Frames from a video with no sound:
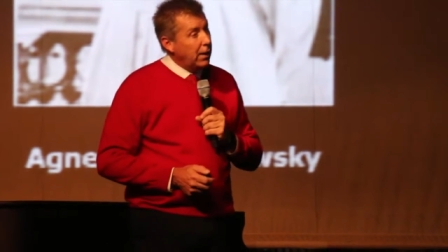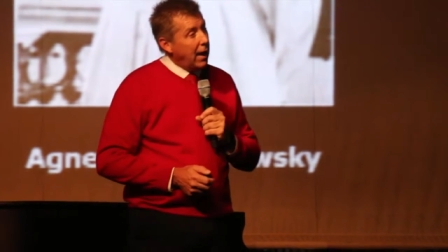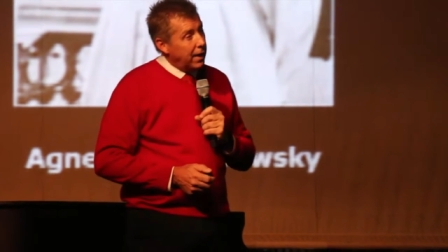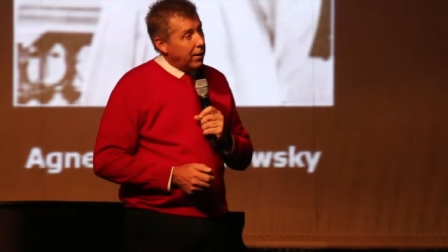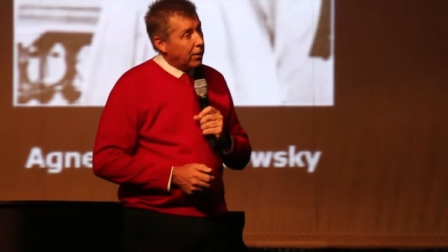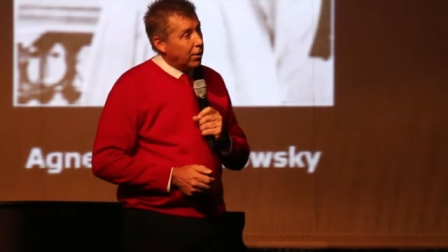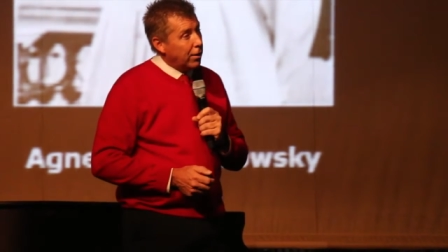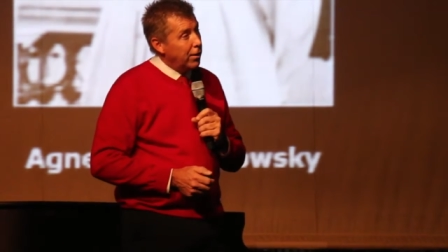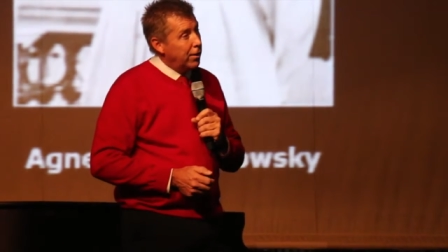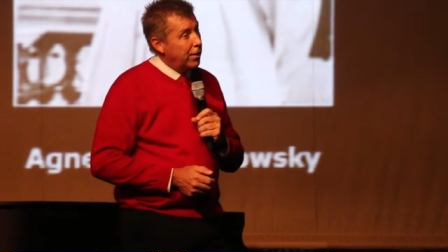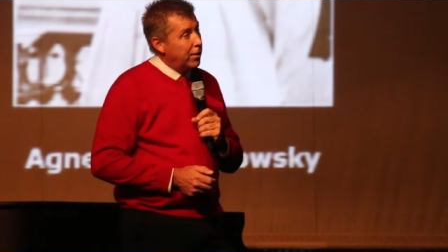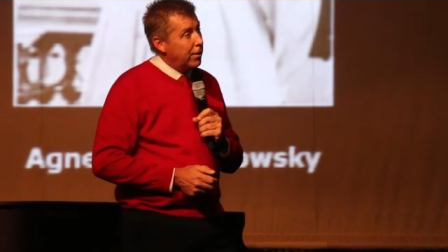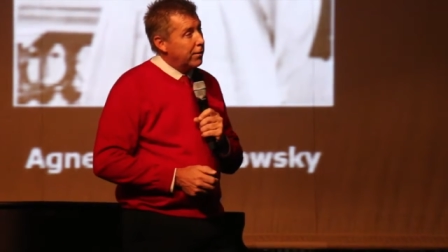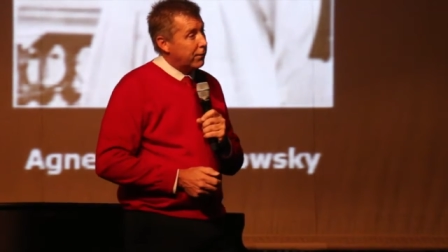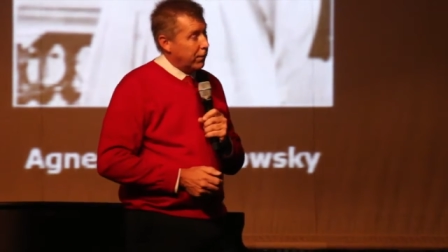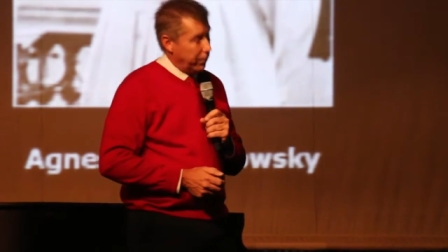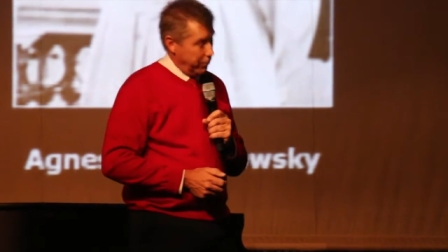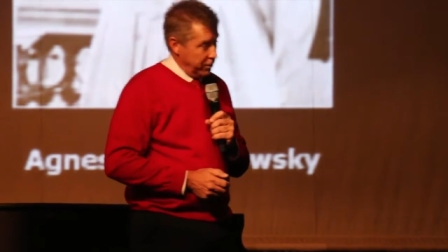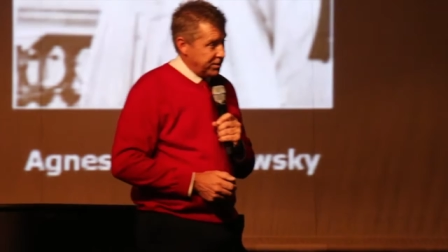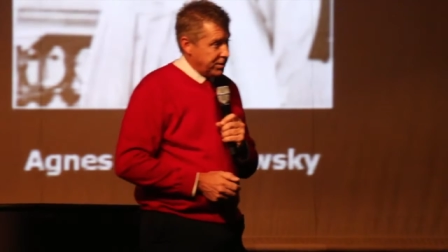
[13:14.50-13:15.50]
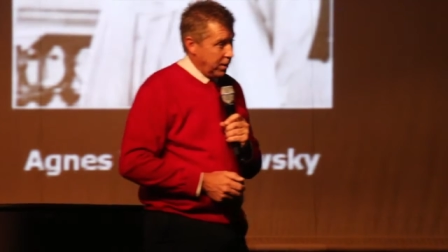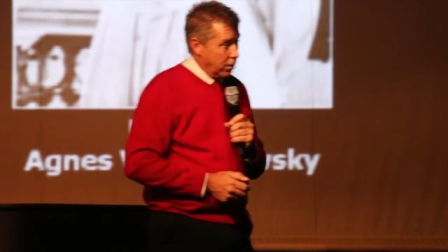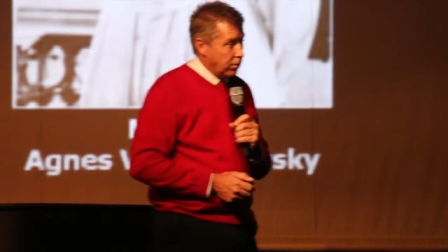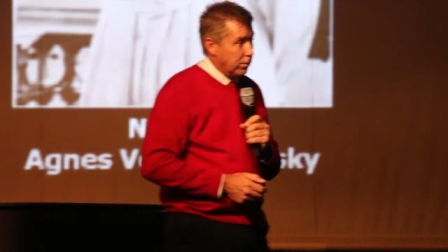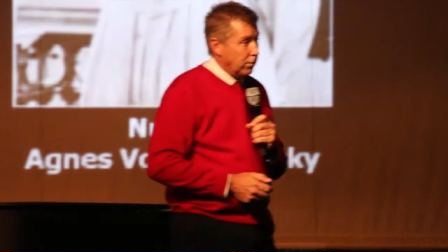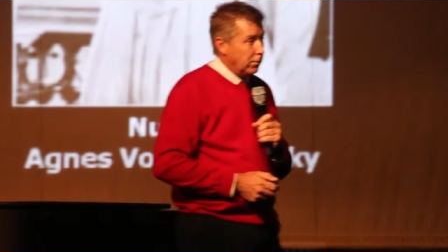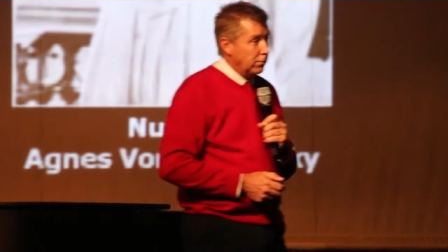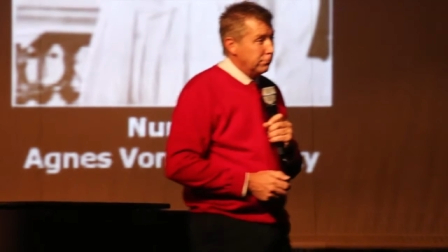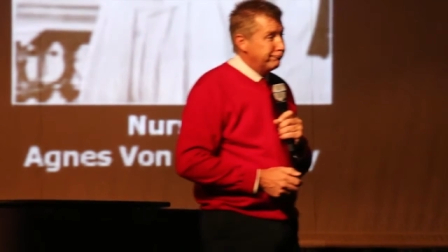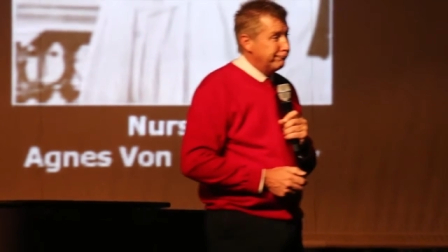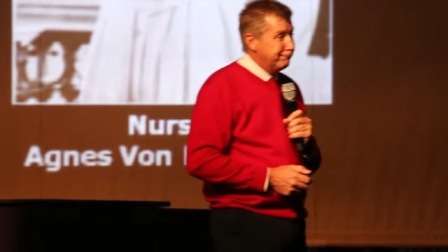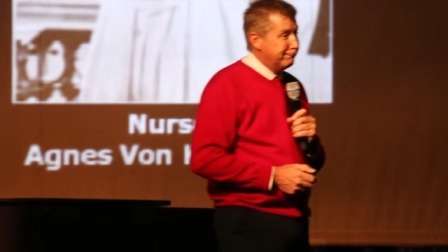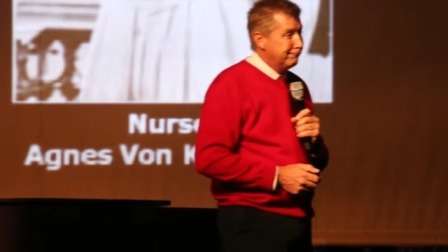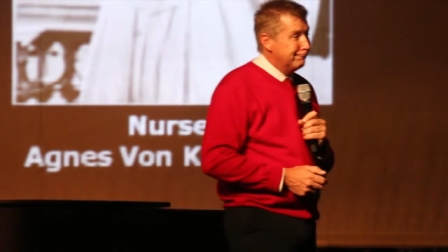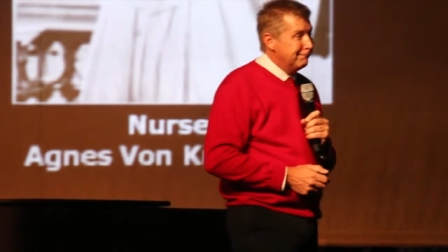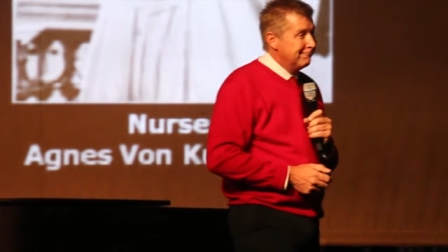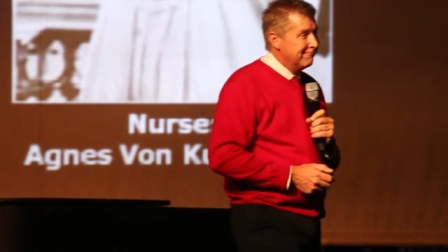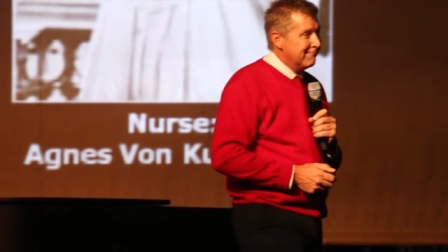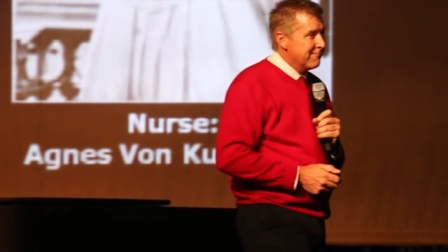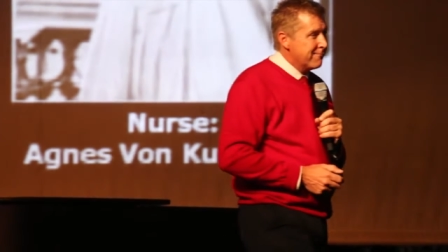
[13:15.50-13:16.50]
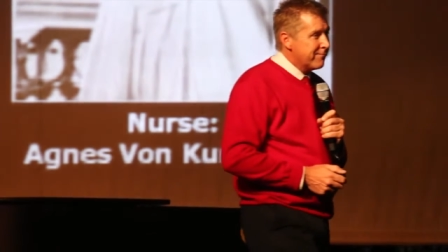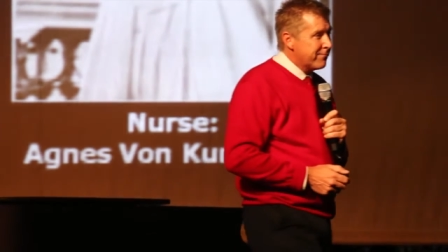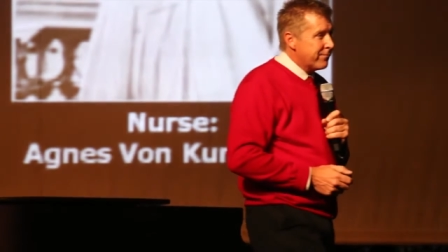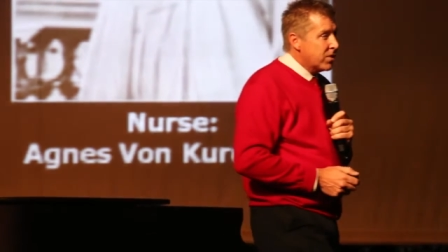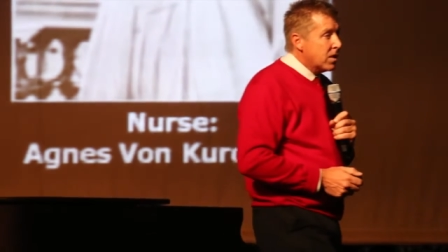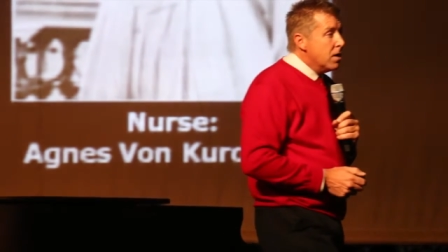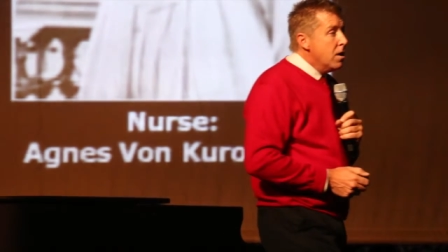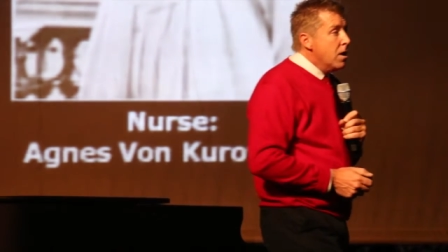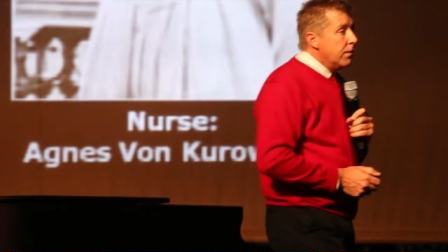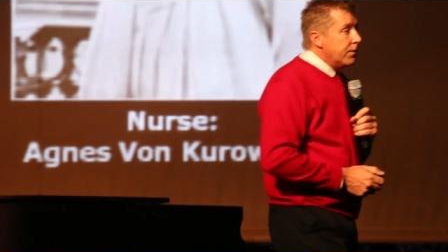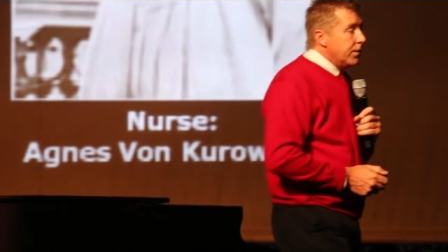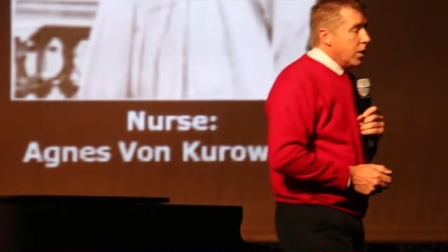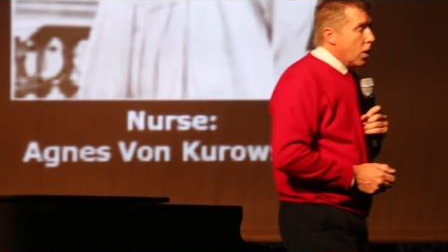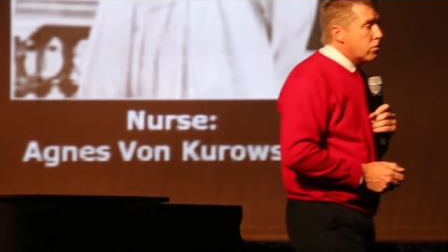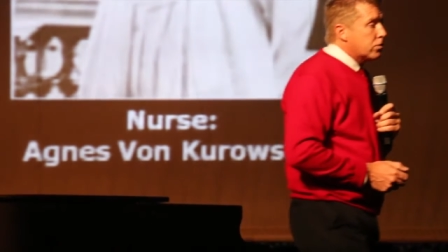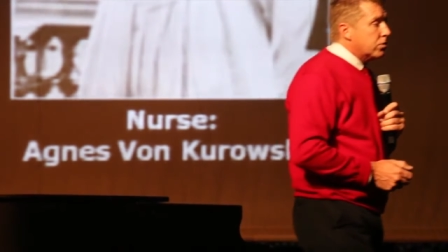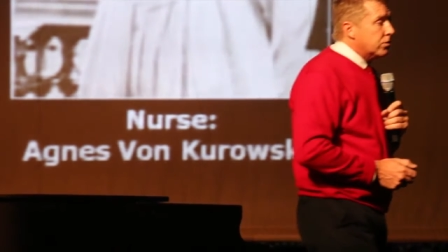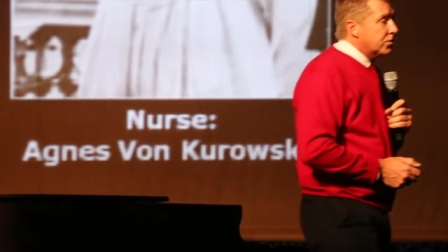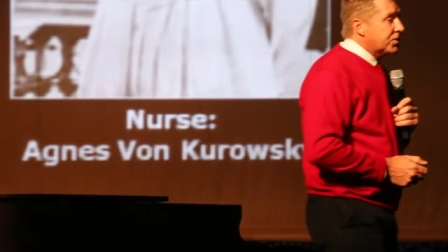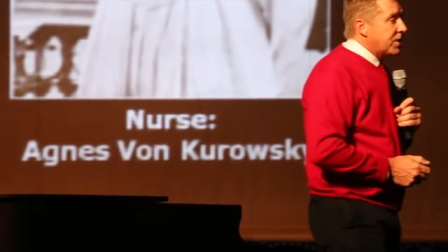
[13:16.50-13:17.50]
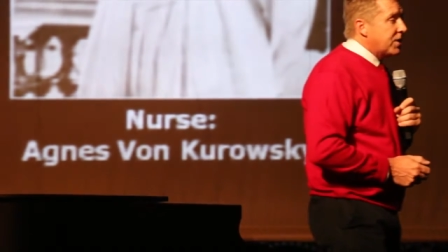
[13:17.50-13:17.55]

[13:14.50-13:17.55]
letter from his uncle. The uncle